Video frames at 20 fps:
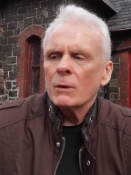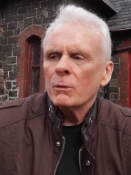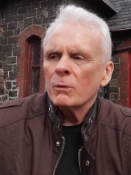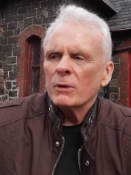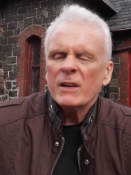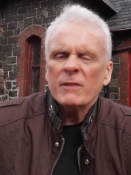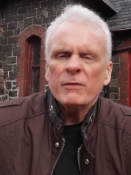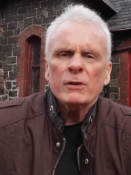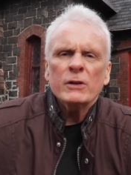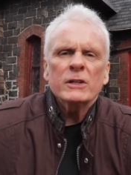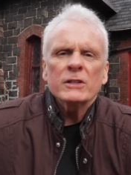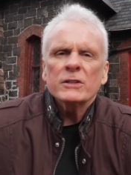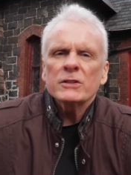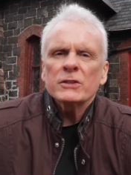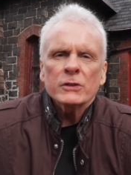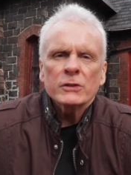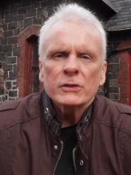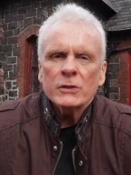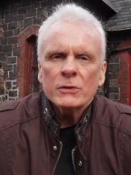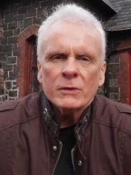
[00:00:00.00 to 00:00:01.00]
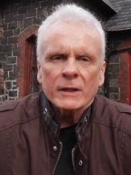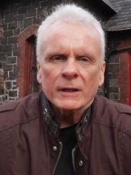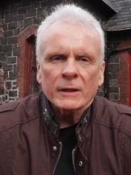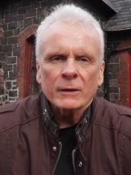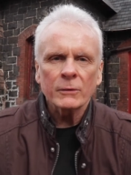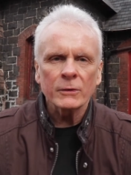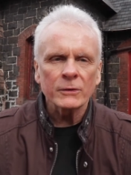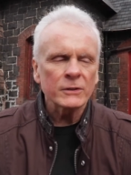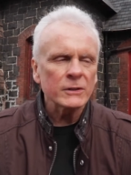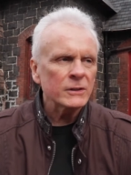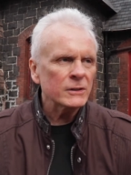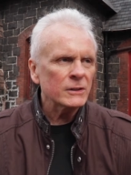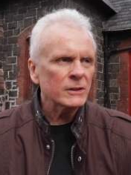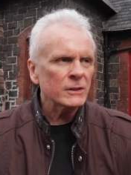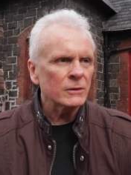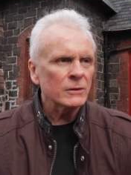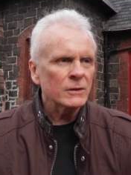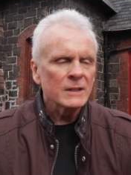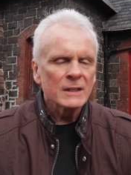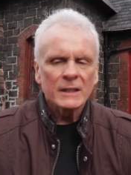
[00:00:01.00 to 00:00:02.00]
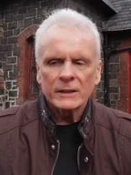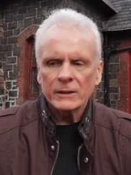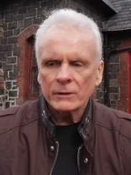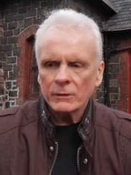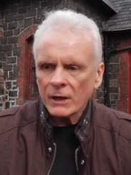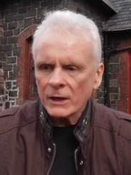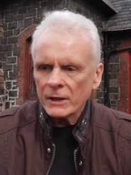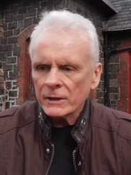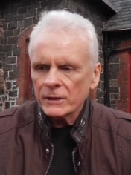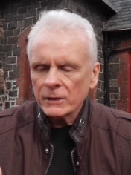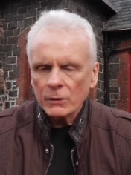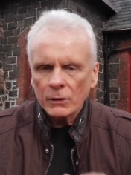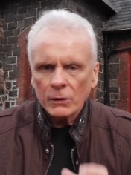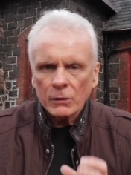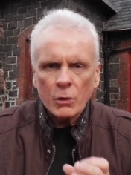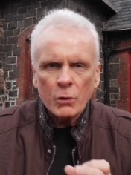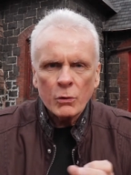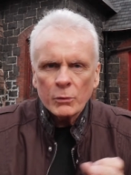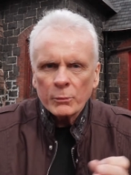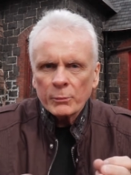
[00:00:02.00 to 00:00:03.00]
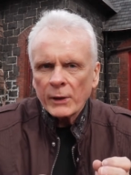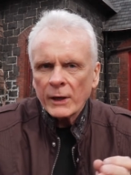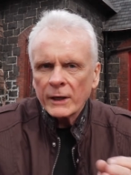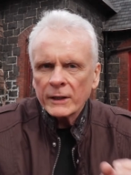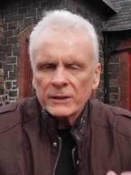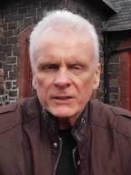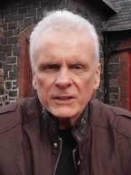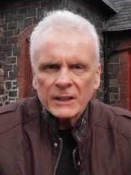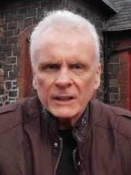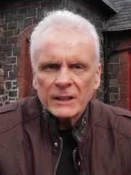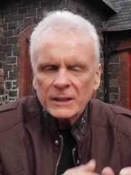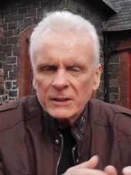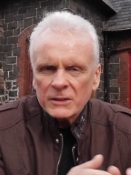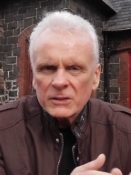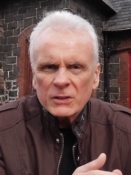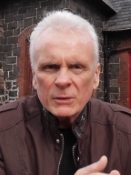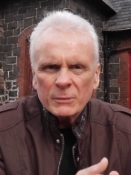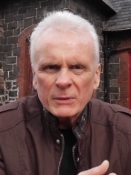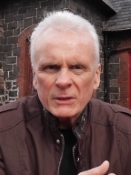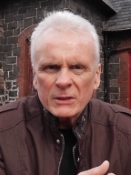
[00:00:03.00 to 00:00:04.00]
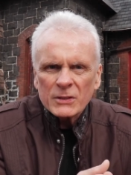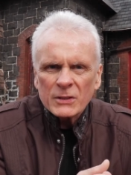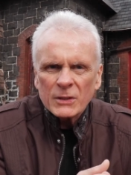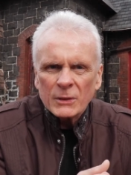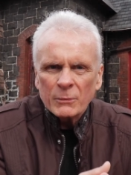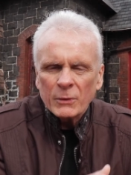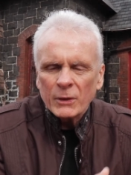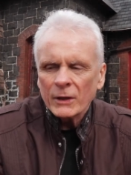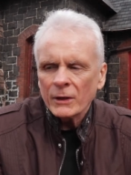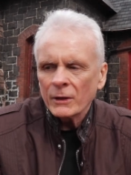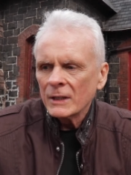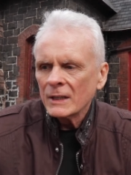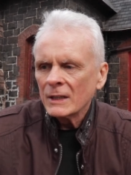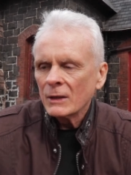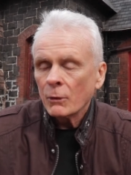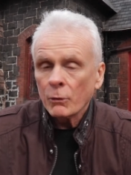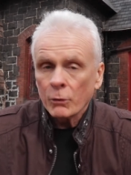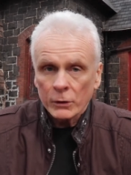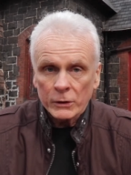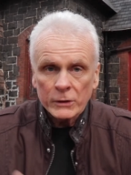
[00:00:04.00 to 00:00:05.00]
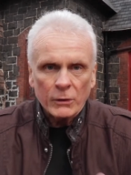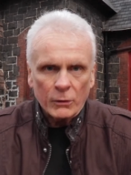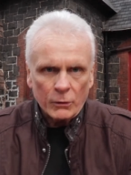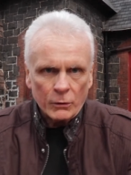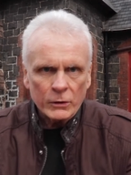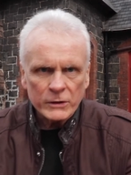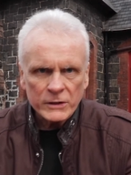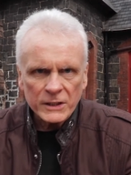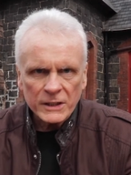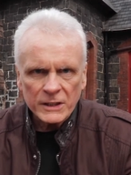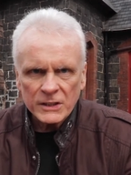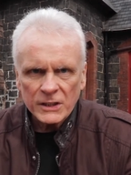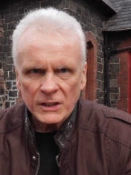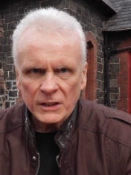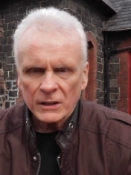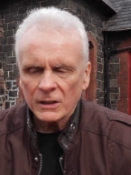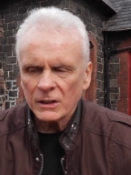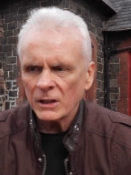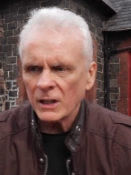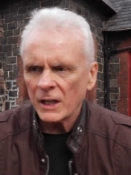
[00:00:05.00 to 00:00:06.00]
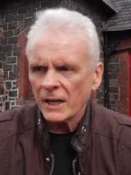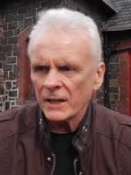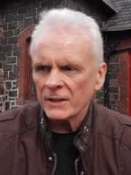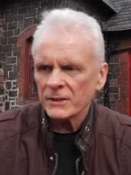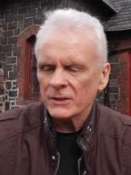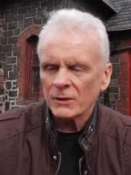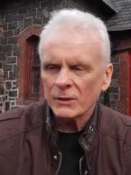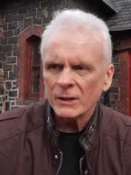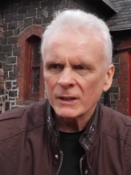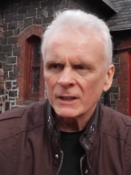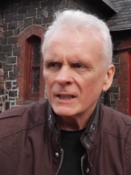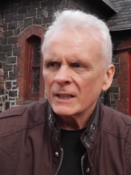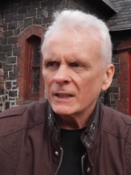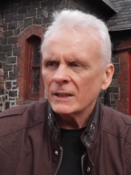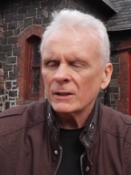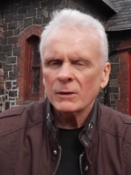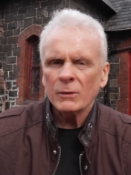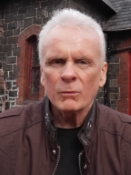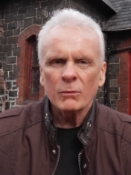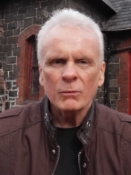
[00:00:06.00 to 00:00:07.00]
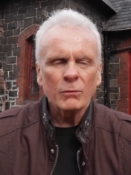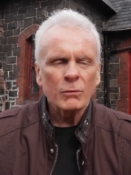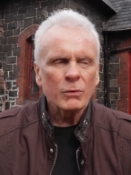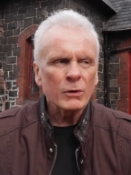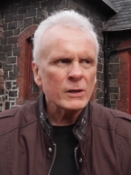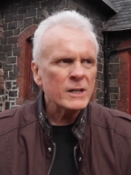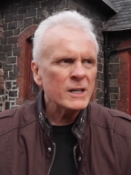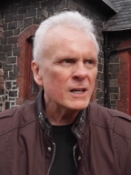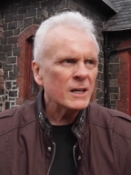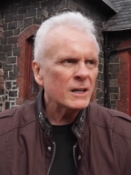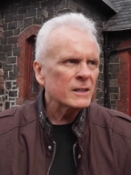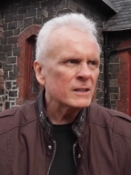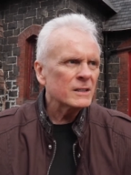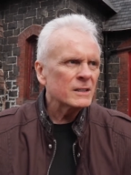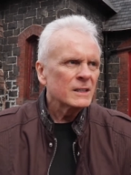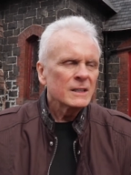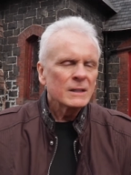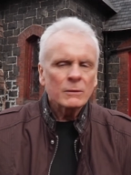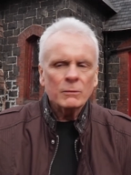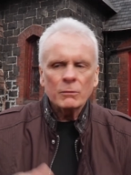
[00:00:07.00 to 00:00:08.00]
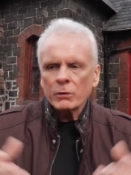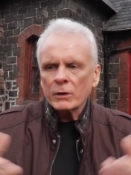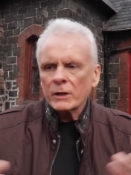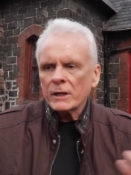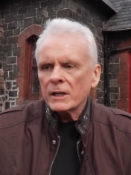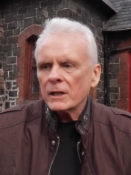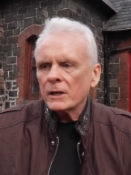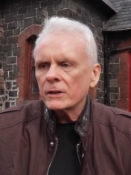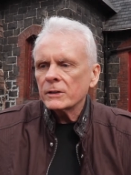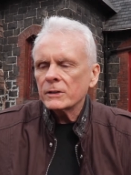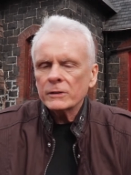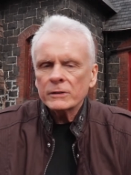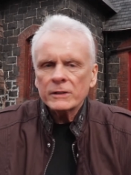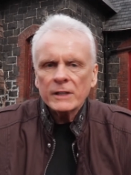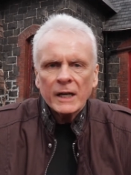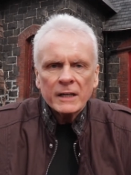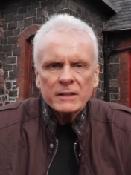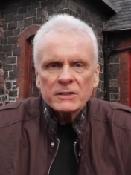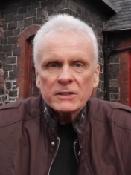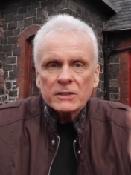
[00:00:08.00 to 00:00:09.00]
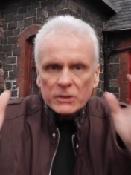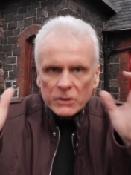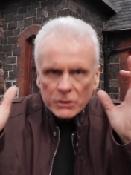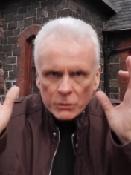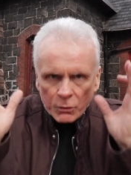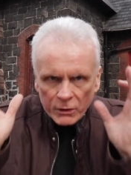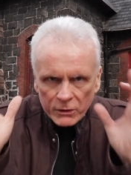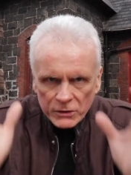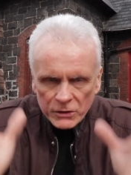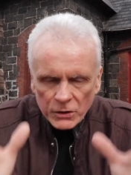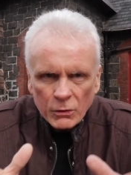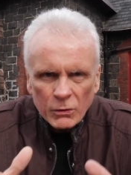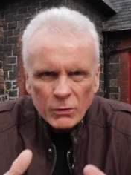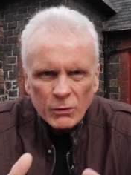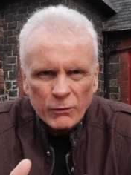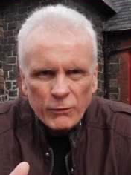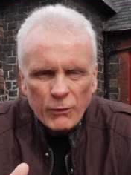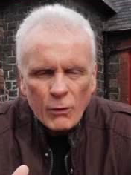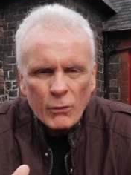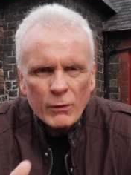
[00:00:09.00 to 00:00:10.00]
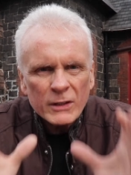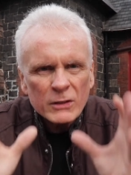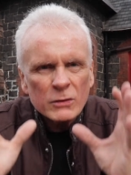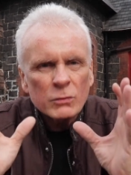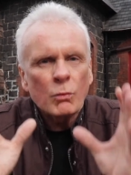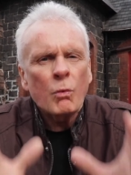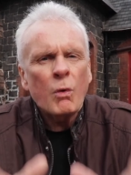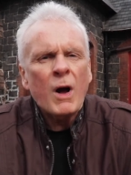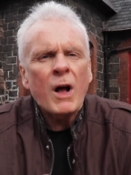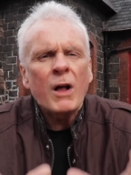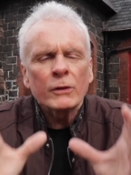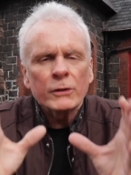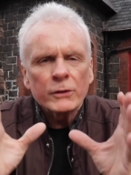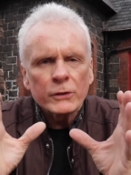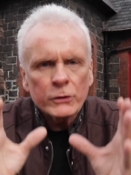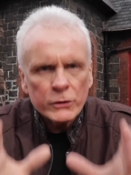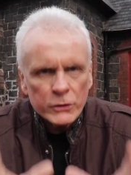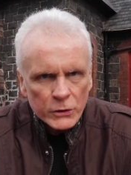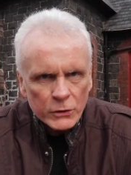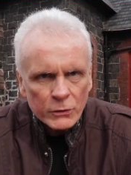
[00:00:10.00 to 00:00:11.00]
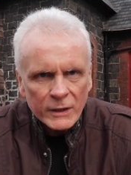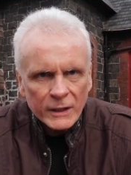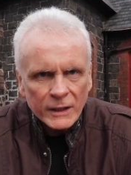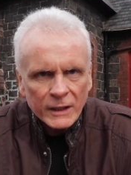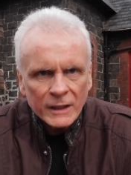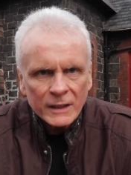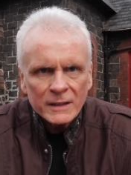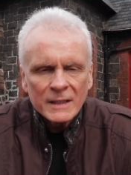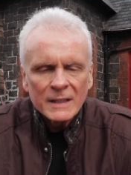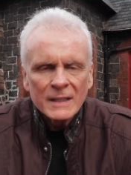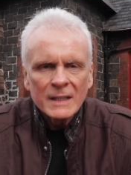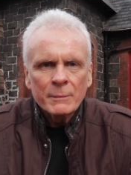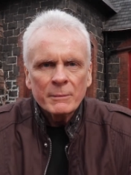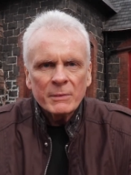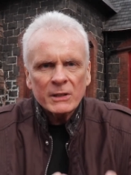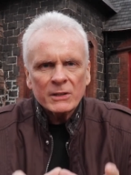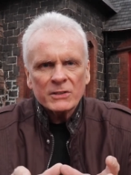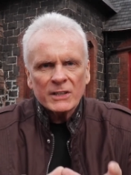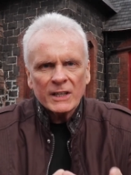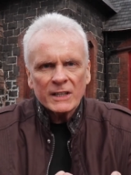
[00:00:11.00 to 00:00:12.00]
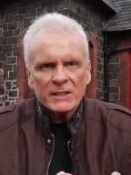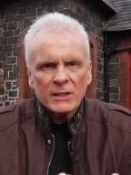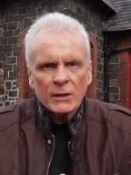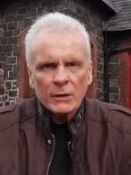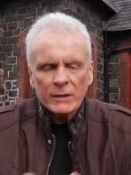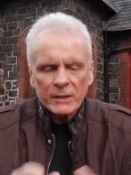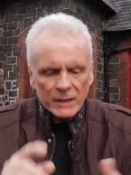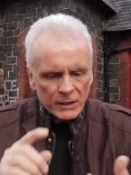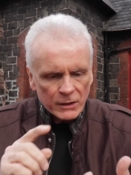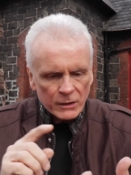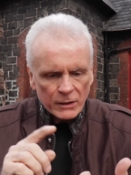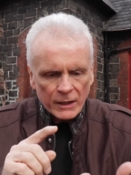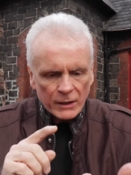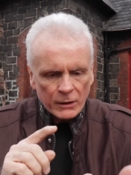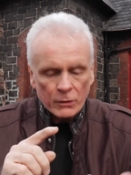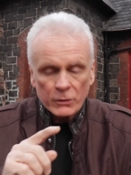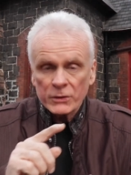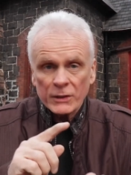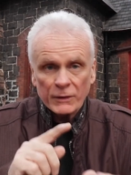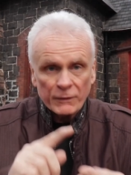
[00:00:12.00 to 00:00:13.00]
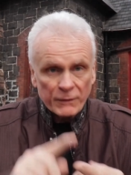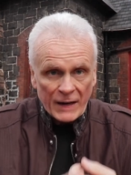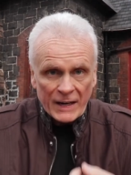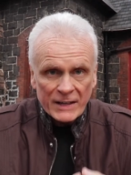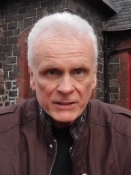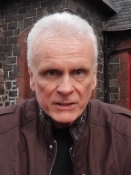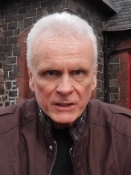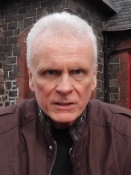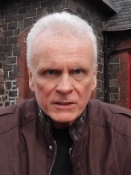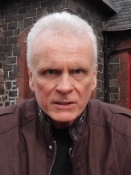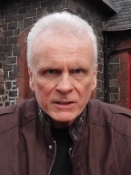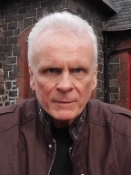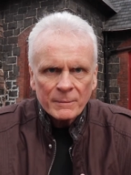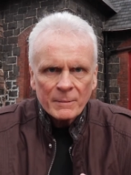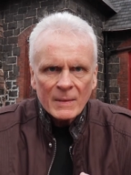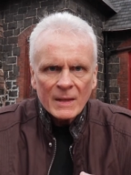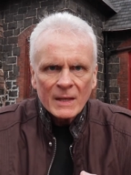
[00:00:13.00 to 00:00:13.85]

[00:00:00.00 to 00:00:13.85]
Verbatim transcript: whatever it is you're doing, whether you, you know, you're you're alone practicing an instrument somewhere, or or teaching a class, or you know, working on working on your taxes. You want total focus while you're doing it, because that's how it, it, it goes the fastest.